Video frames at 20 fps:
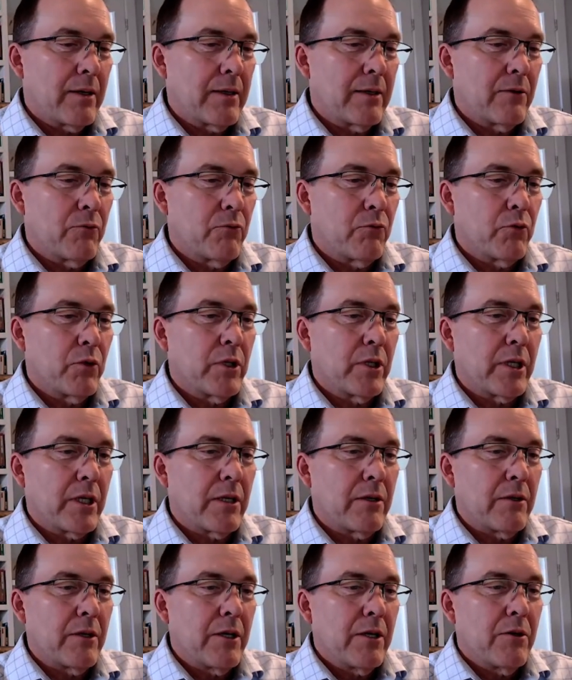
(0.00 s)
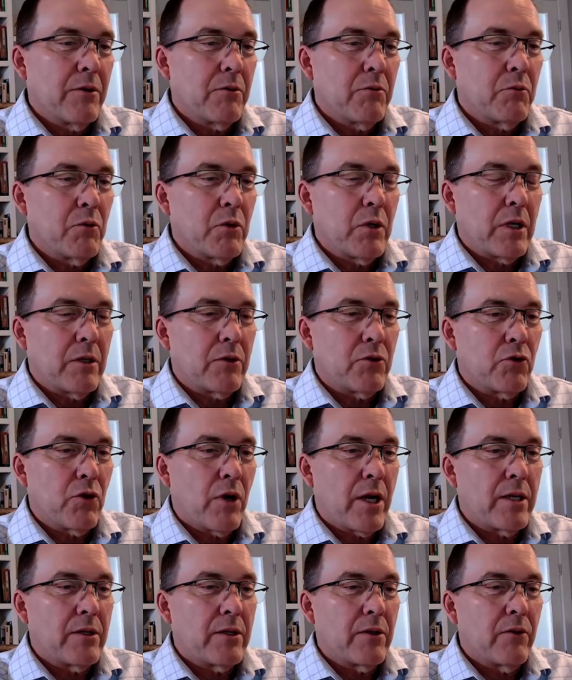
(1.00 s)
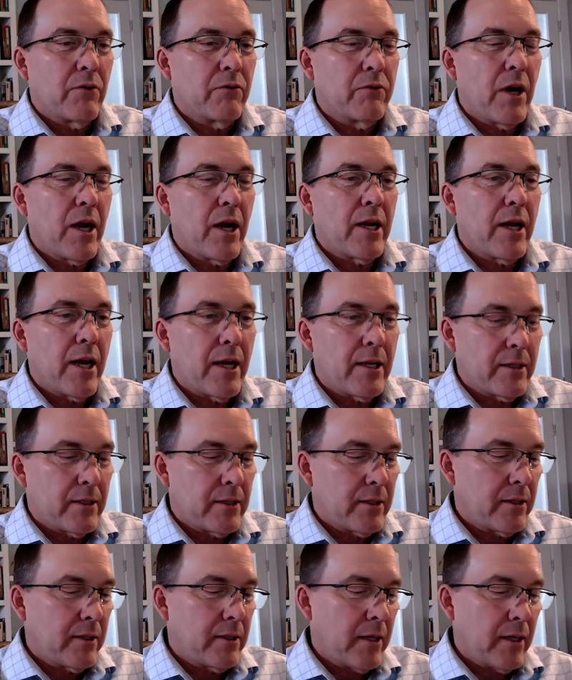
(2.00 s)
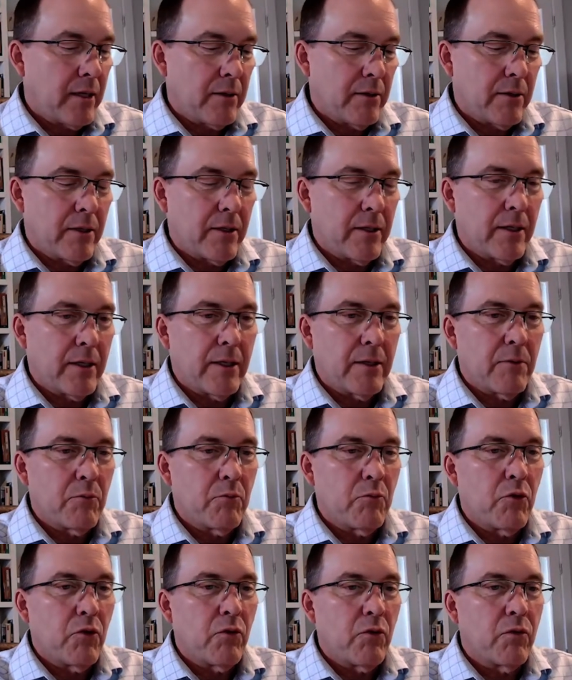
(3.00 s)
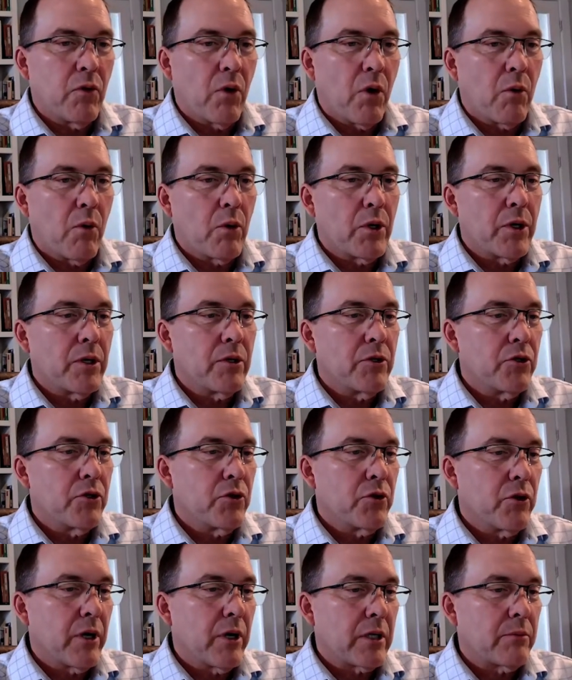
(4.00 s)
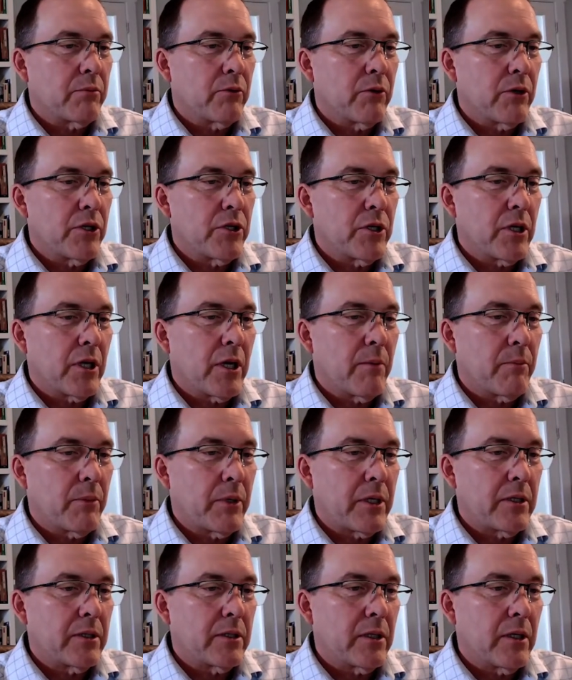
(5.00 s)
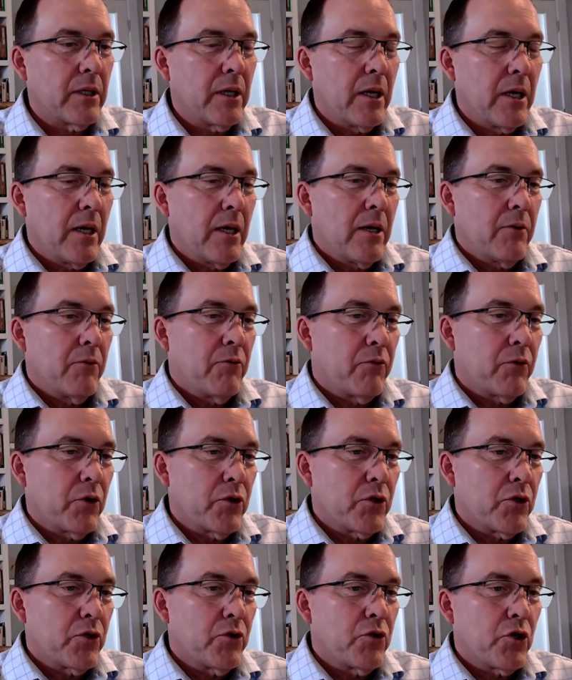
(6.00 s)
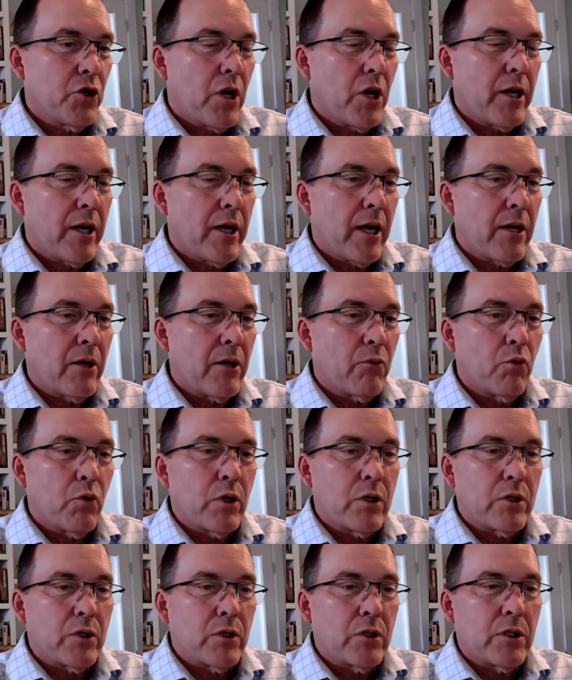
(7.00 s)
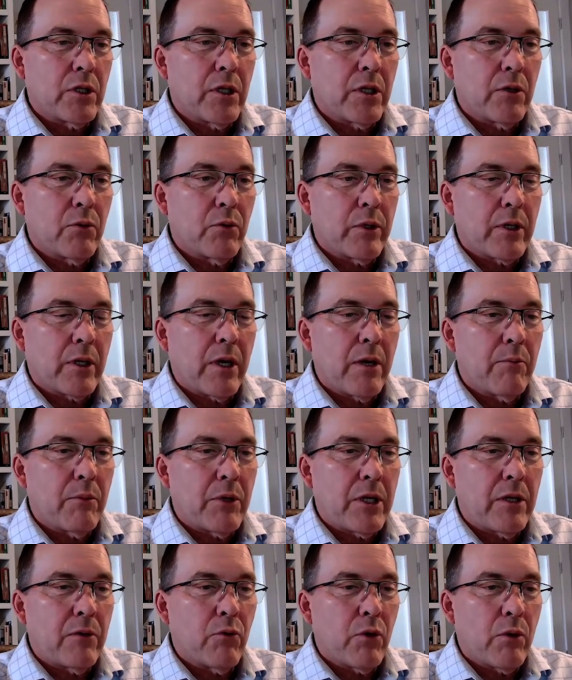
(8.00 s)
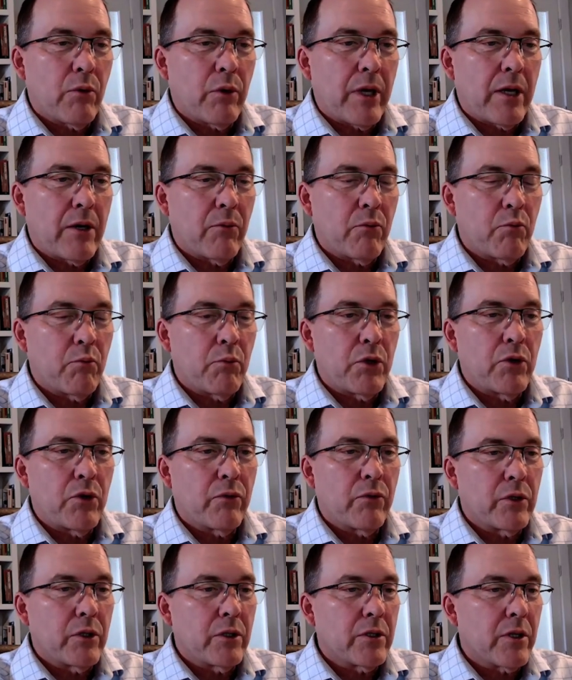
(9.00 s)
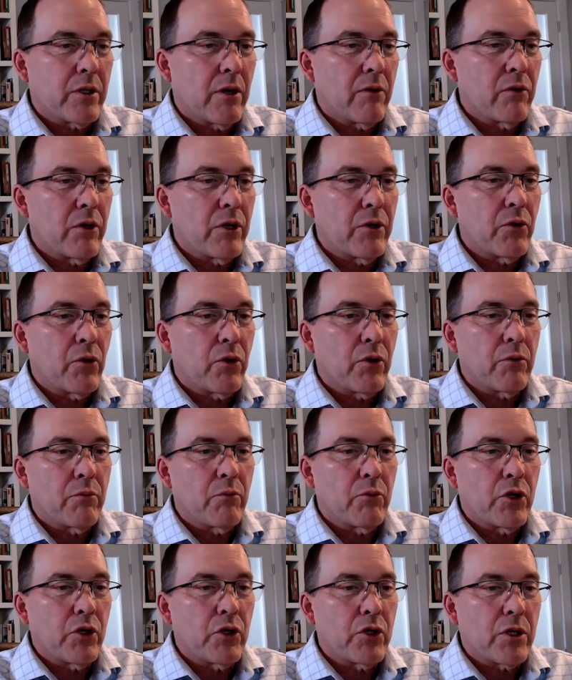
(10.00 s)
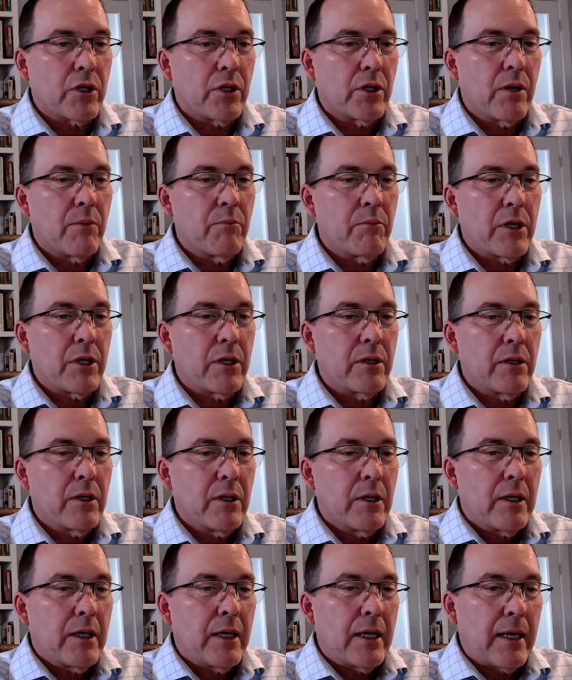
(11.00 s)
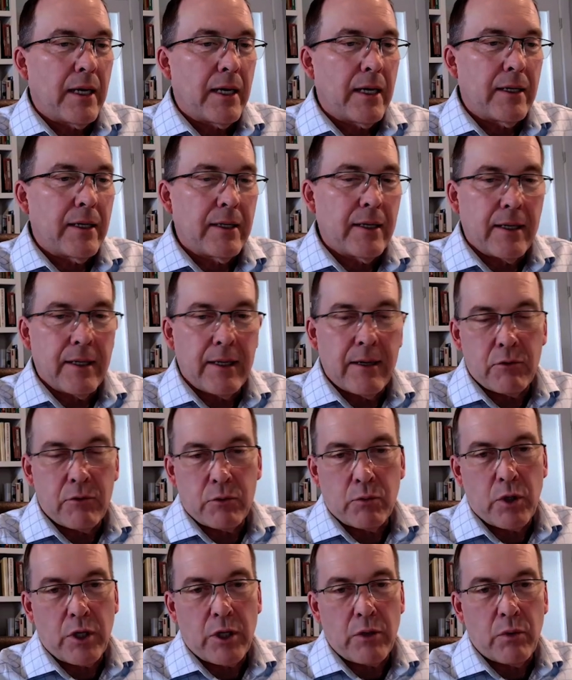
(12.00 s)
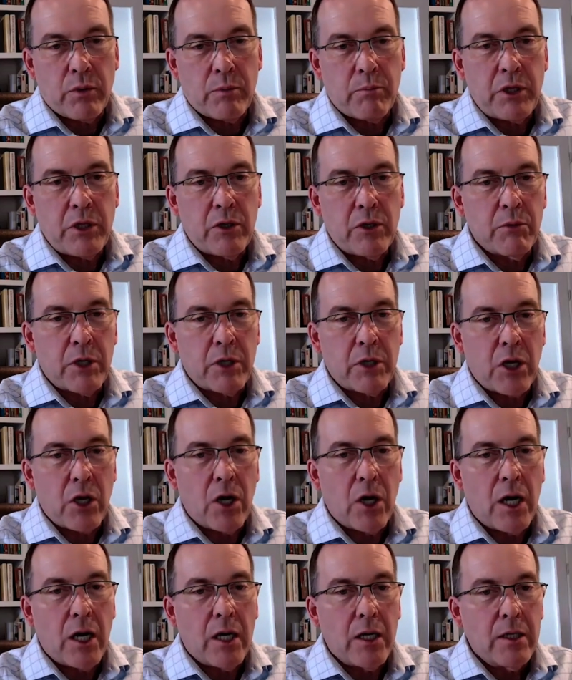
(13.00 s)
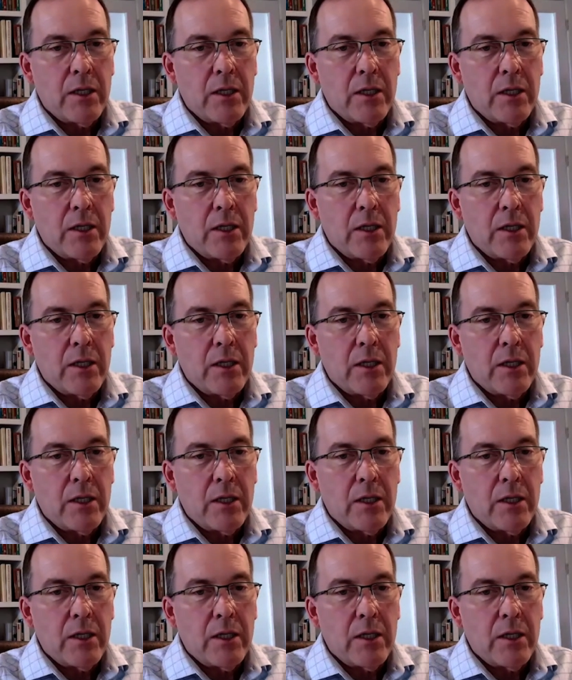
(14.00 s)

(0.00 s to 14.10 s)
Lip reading: really trying to finance and move forward junior exploration companies. First shot at it was with a company where we had a beautiful discovery in northern British Columbia, and that was working with Peter McGaw.